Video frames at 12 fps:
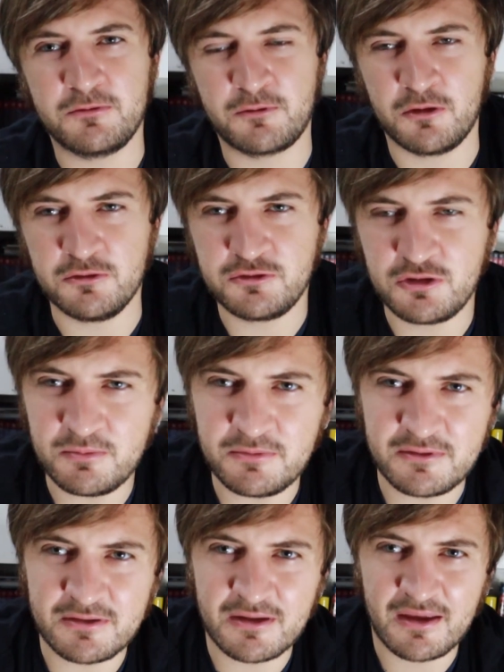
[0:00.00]
of
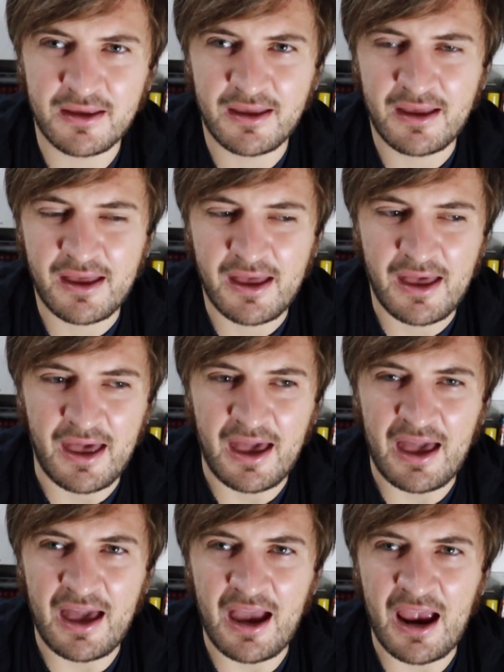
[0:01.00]
costumes
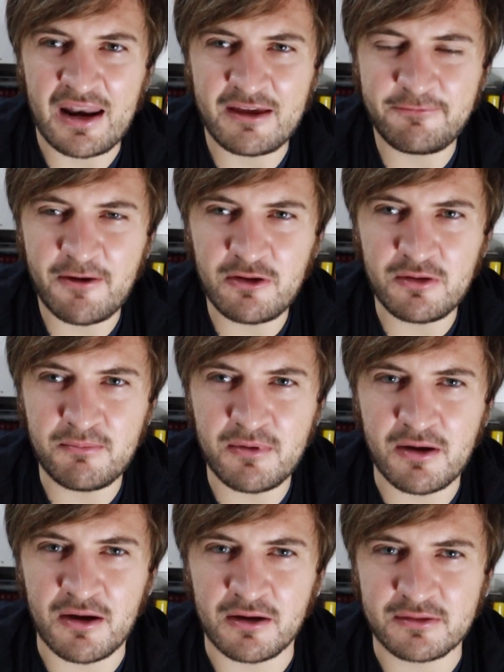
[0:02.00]
and I found a
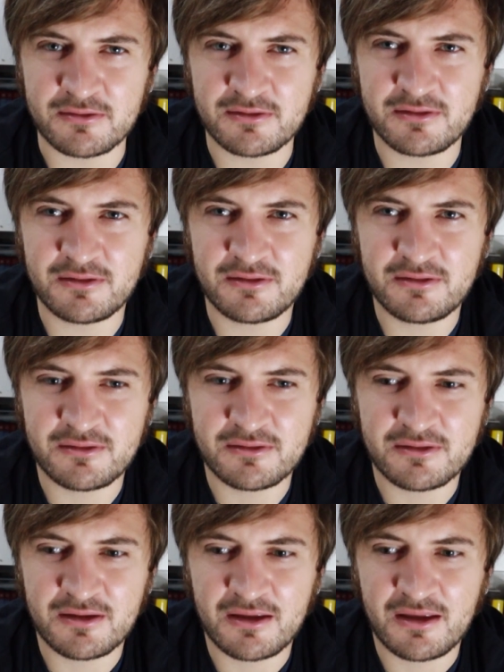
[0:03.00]
mask
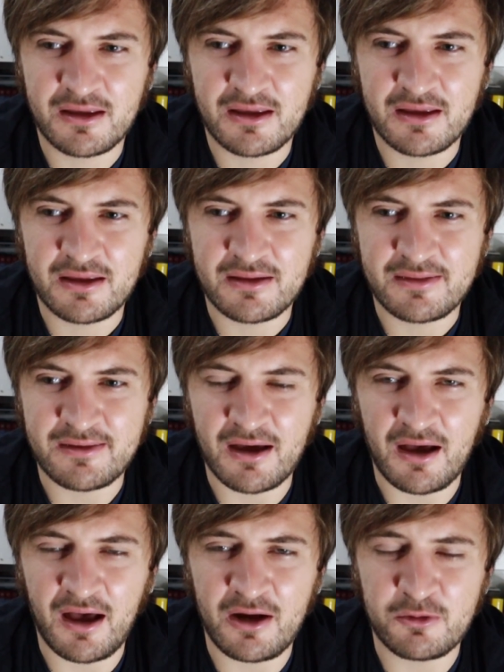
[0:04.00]

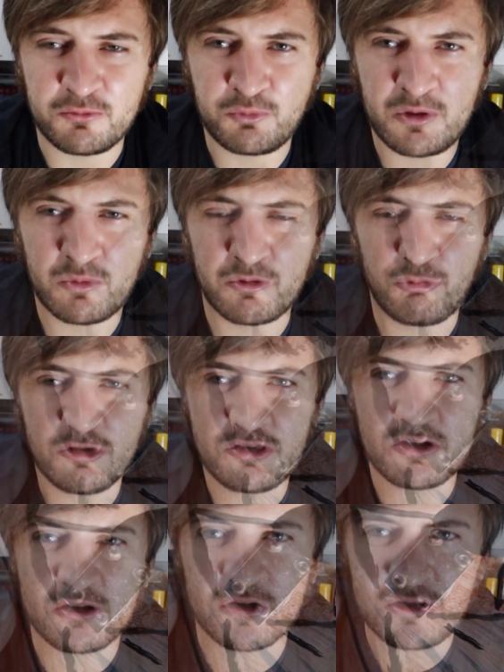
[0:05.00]
that we were
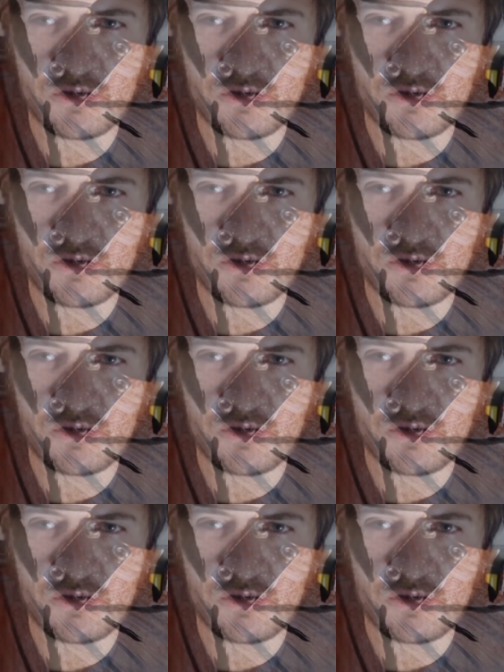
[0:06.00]
originally going